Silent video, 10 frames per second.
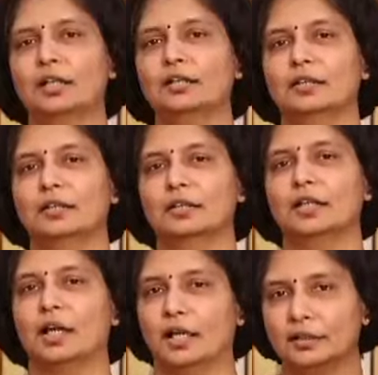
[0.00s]
and
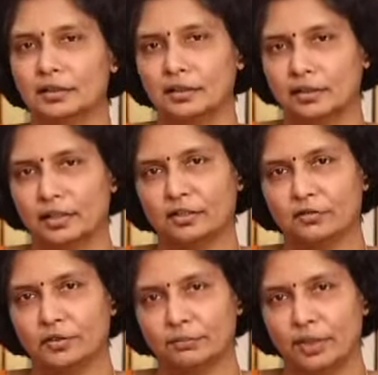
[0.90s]
the uncluttering
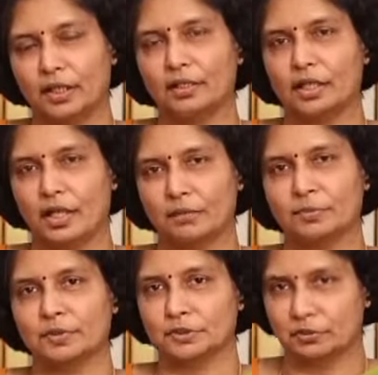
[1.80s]
of the brain
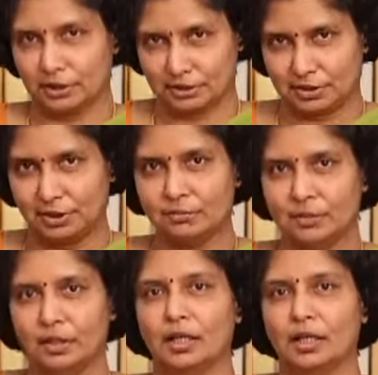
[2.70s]
happens during sleep,